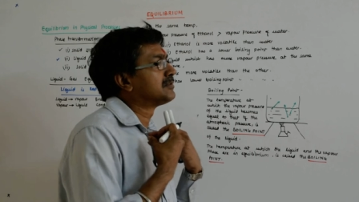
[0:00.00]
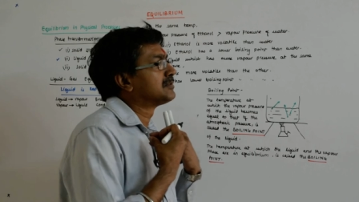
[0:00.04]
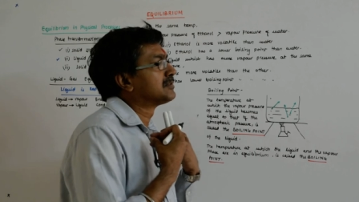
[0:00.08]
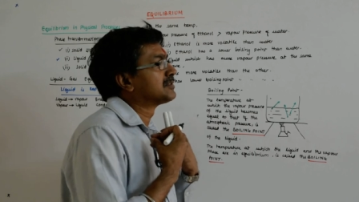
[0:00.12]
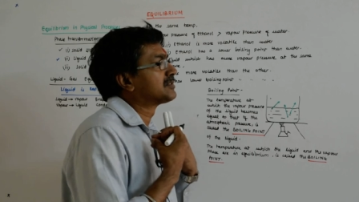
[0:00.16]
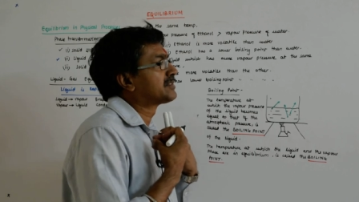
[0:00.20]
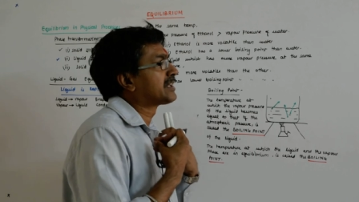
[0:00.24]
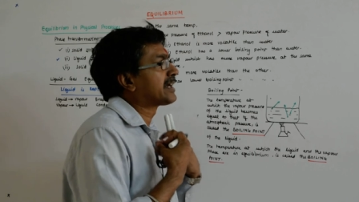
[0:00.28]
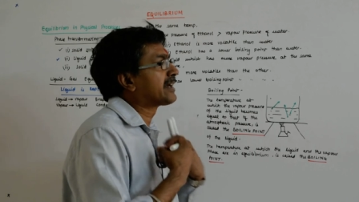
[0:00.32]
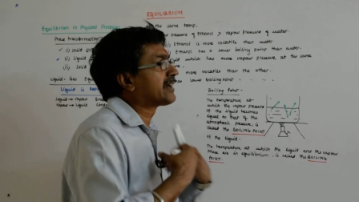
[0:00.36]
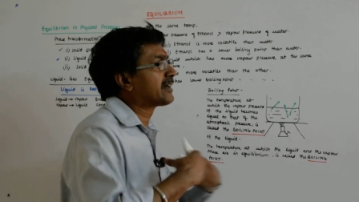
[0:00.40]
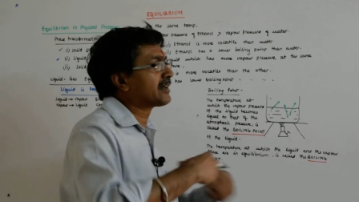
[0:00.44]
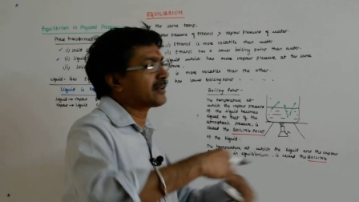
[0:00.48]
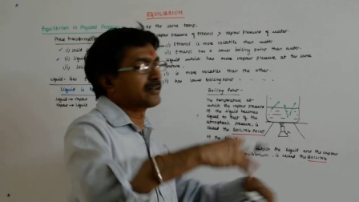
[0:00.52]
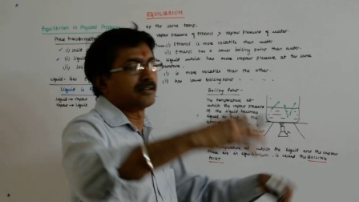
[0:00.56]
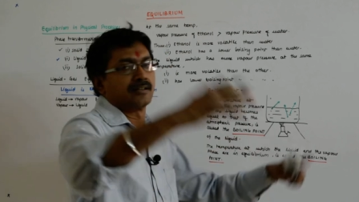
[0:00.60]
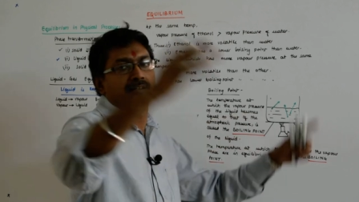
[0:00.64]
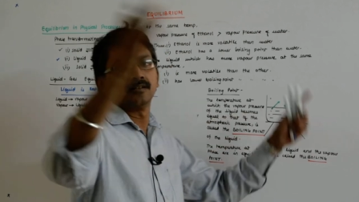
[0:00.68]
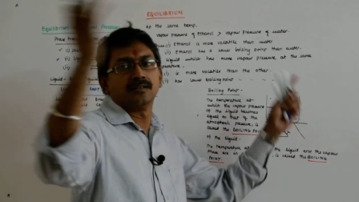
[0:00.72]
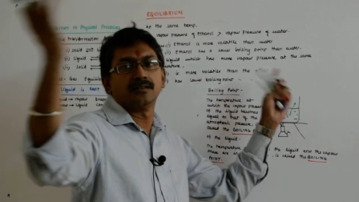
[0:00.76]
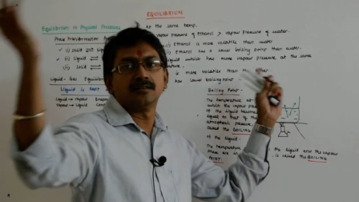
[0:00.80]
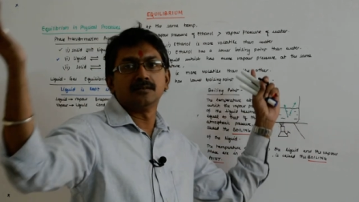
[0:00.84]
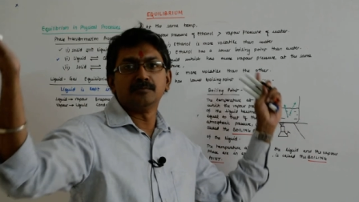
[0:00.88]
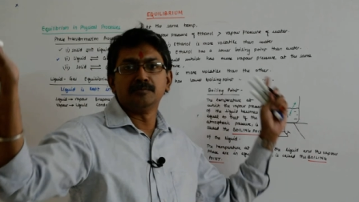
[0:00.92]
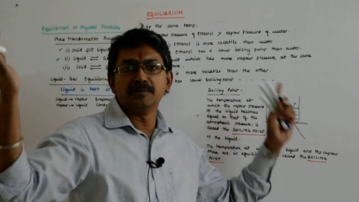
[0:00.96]
say
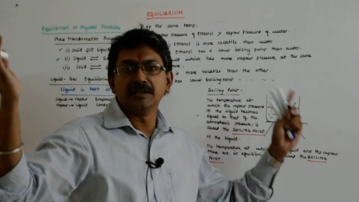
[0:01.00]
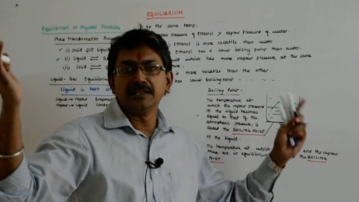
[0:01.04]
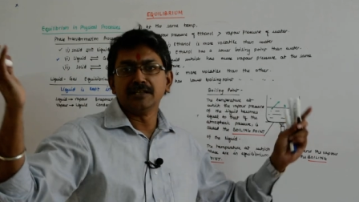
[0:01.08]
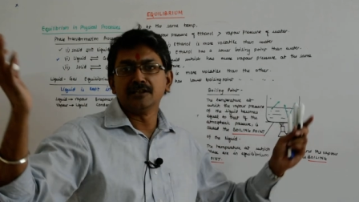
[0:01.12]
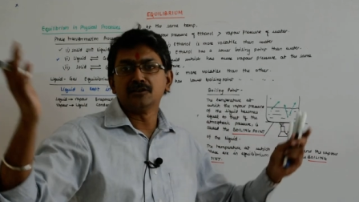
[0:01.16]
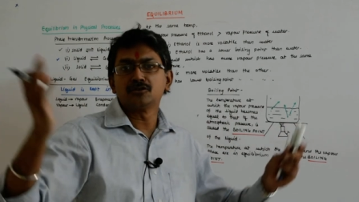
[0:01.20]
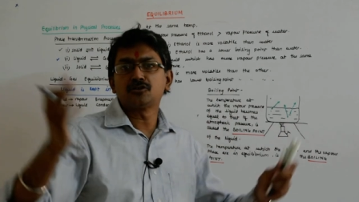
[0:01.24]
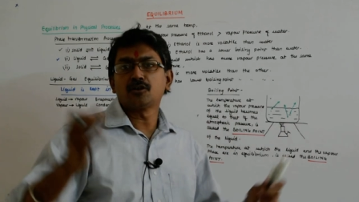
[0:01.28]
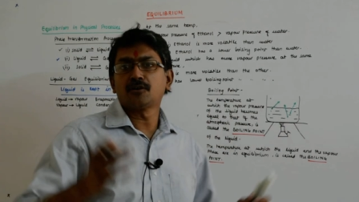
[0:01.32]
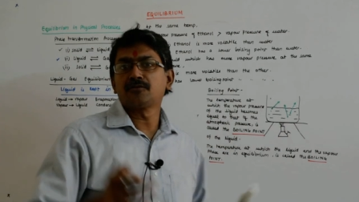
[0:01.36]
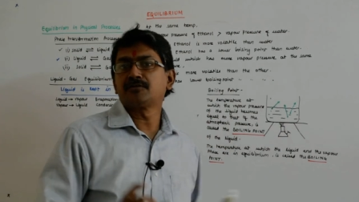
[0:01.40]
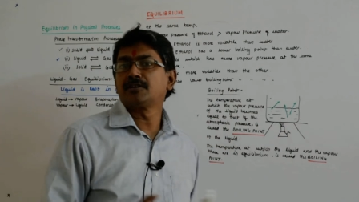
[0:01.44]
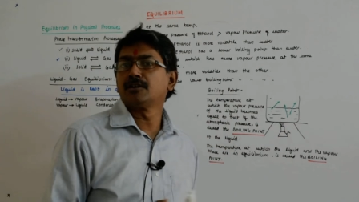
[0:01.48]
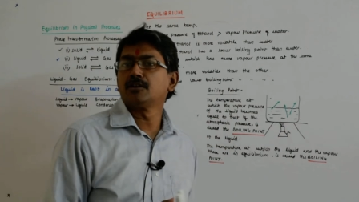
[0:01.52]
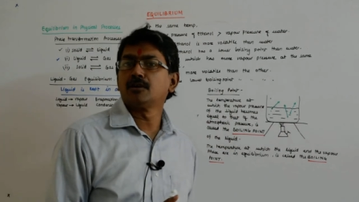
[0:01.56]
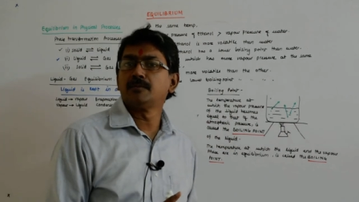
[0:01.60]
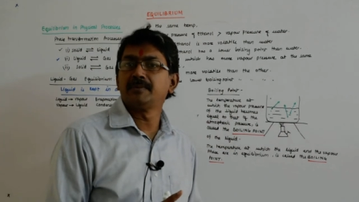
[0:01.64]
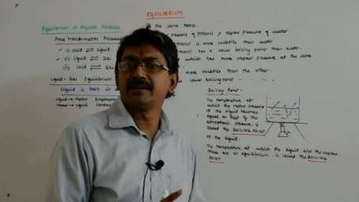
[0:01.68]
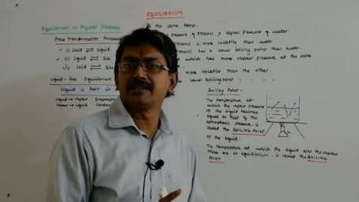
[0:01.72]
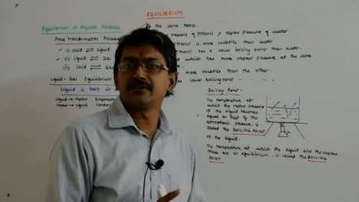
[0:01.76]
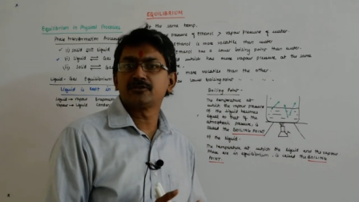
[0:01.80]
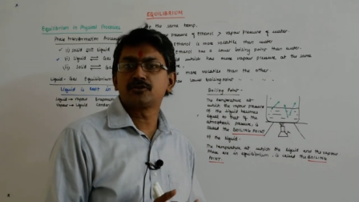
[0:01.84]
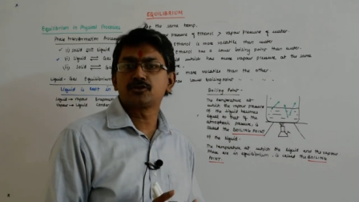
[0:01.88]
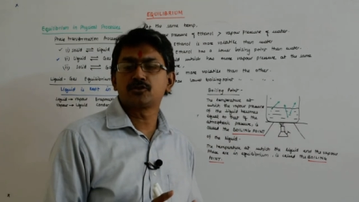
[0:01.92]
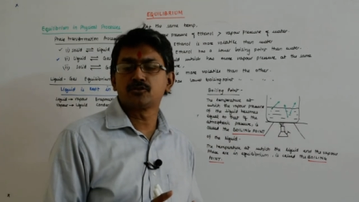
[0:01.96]
millions of
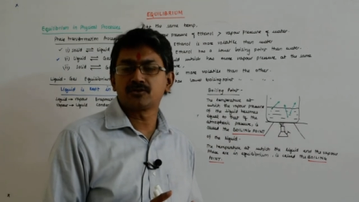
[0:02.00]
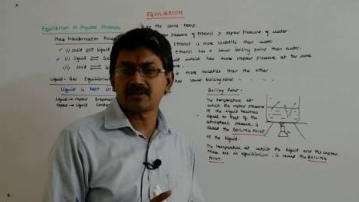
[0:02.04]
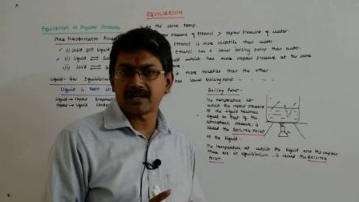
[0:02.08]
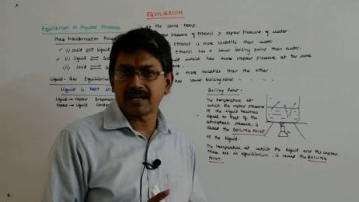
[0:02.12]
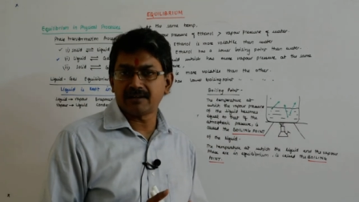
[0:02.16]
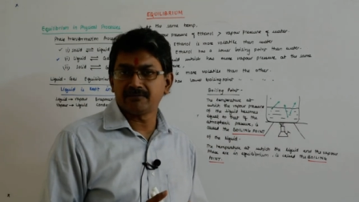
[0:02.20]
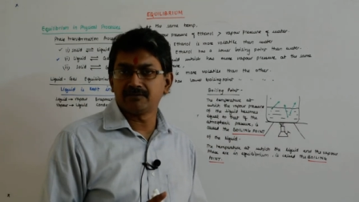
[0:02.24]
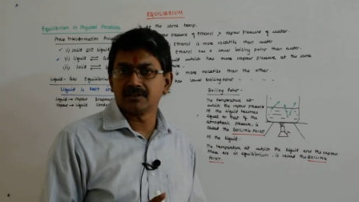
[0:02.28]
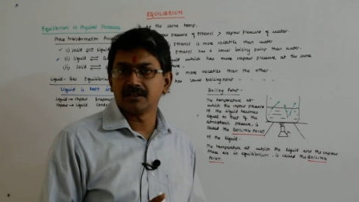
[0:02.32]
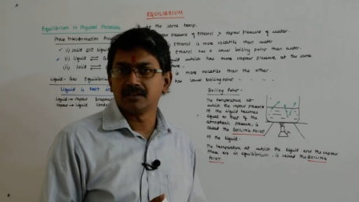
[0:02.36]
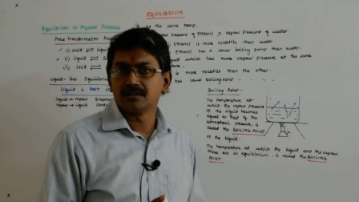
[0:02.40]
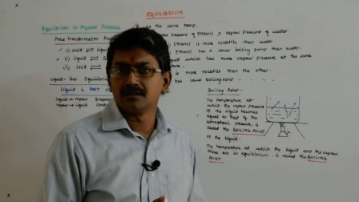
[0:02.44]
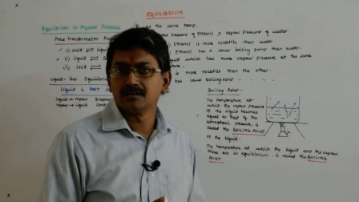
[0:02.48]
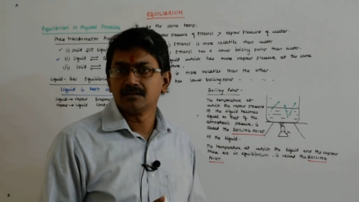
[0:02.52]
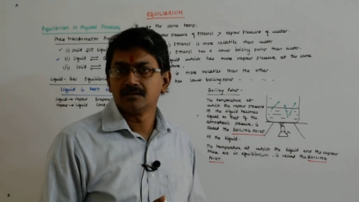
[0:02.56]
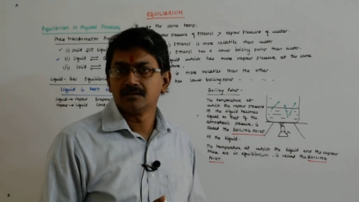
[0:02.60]
kilometers to travel.